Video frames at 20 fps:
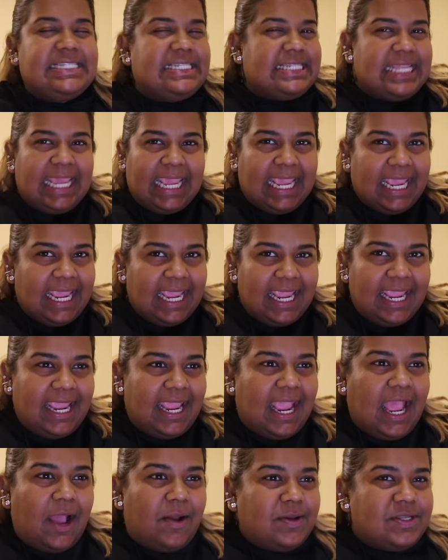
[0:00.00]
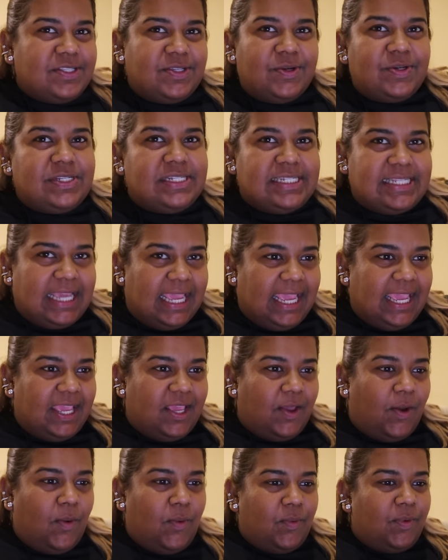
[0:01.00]
day how's your day
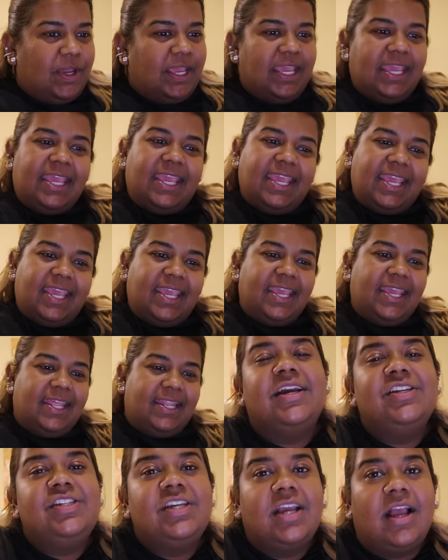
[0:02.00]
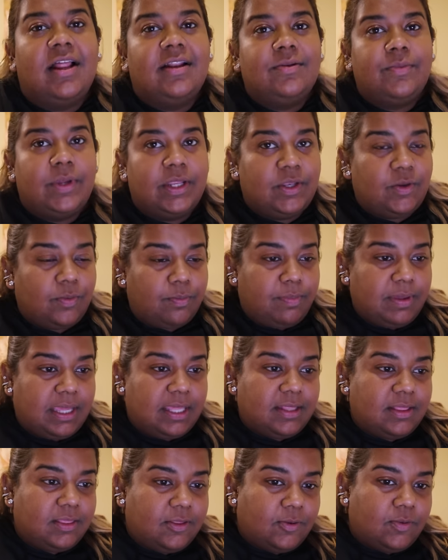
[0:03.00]
going i actually can't wait to
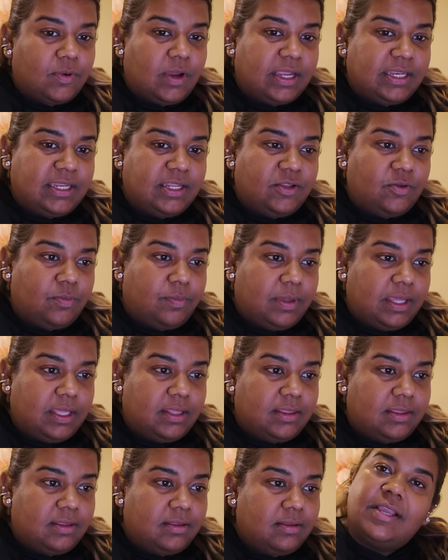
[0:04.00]
bathe though i need to bathe